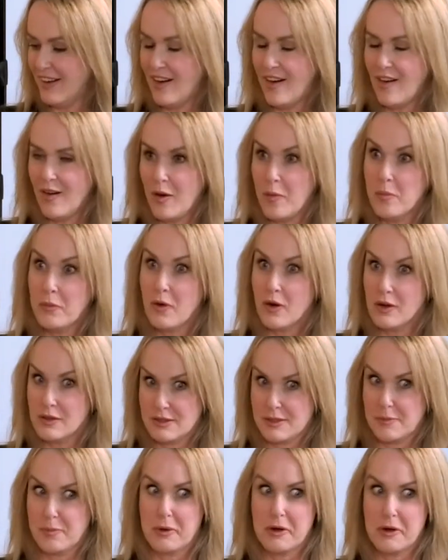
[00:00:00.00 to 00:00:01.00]
I'm quite
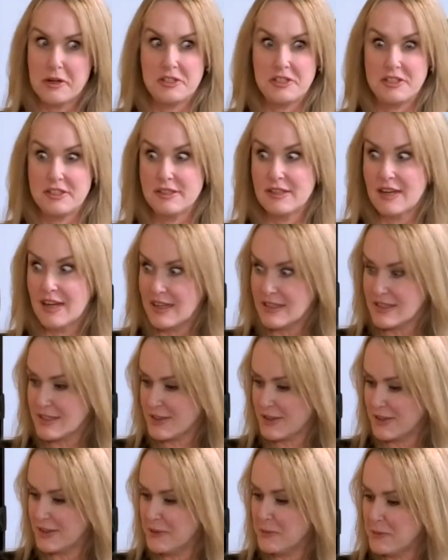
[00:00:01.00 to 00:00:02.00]
surprised she didn't
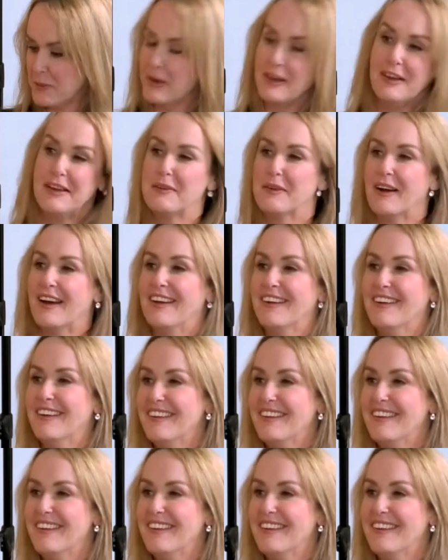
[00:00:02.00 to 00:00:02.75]
answer it, but anyway.